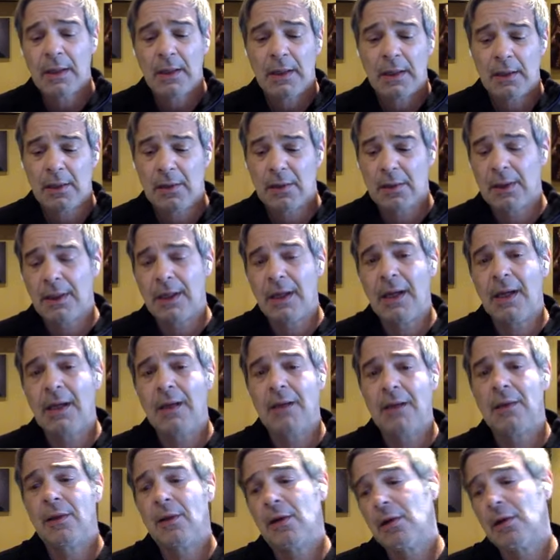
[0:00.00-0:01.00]
Here
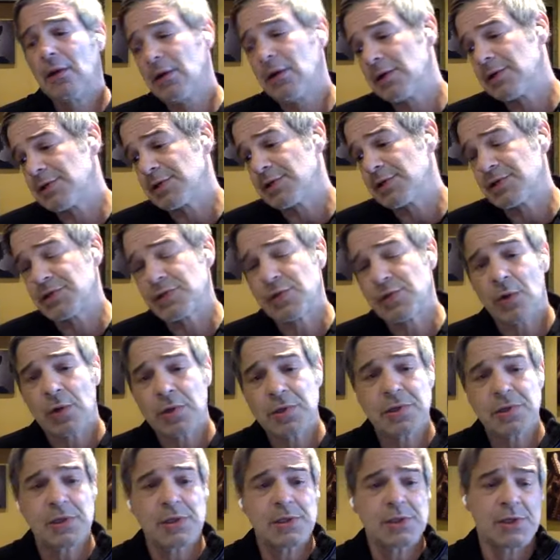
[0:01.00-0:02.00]
again, there are
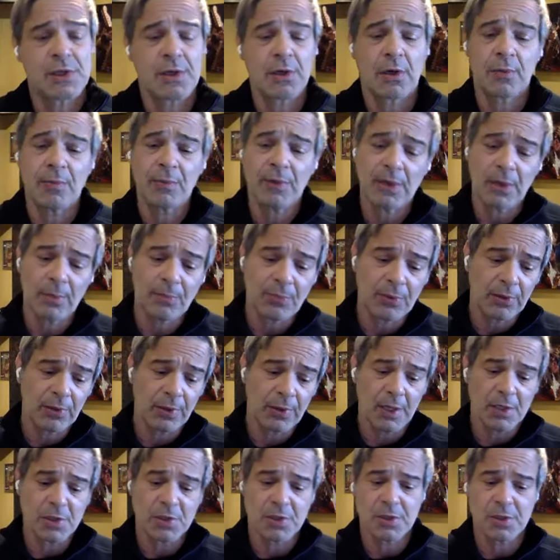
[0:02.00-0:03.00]
distortions, there are
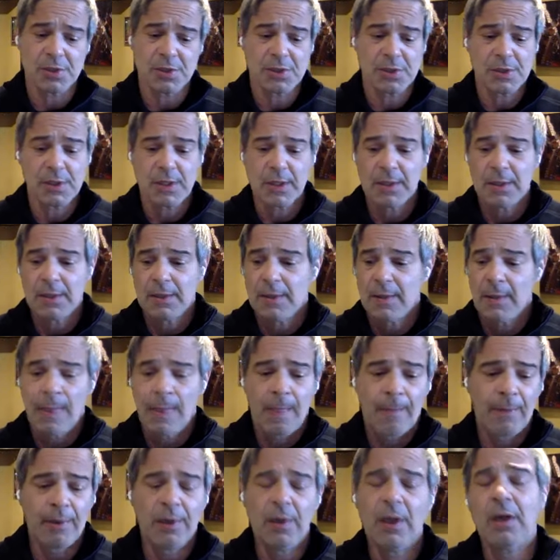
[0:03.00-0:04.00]
manipulations,
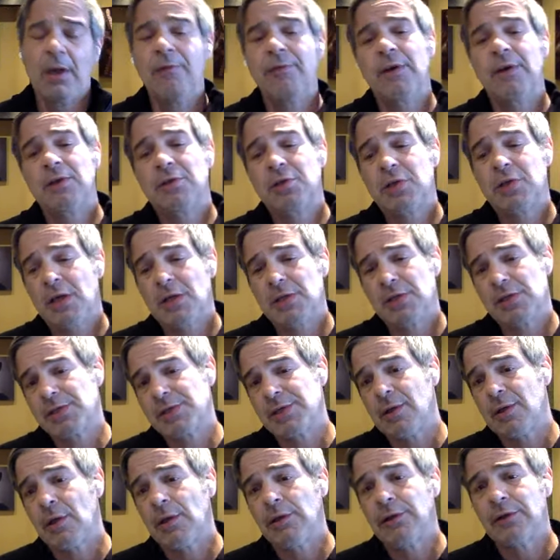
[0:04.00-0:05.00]
but none of it changes
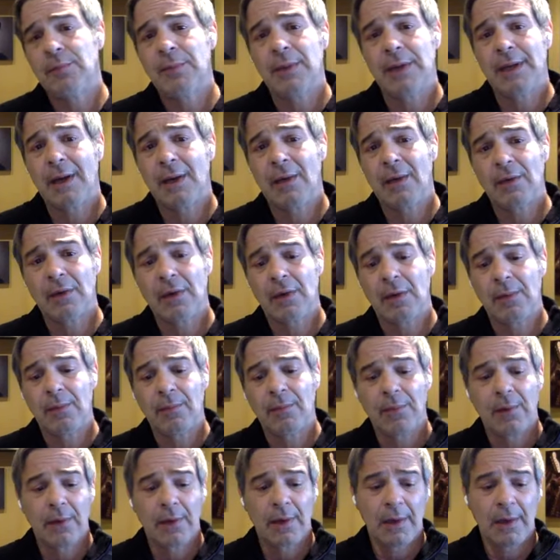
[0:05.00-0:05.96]
the ultimate outcome.